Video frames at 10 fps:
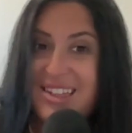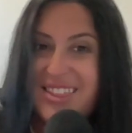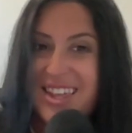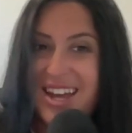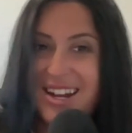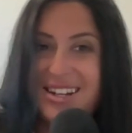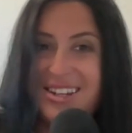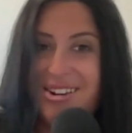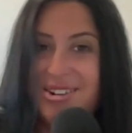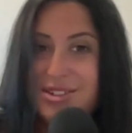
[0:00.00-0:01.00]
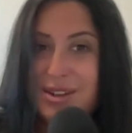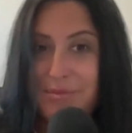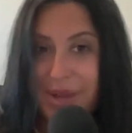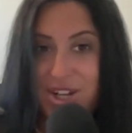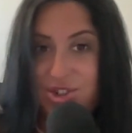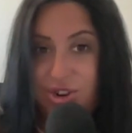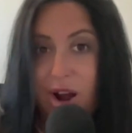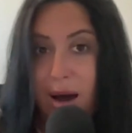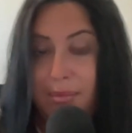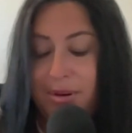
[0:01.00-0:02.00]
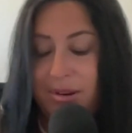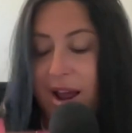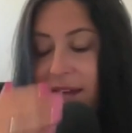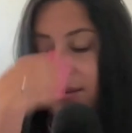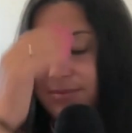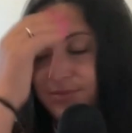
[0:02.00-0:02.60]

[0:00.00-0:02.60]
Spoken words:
and then there's a big drop, right?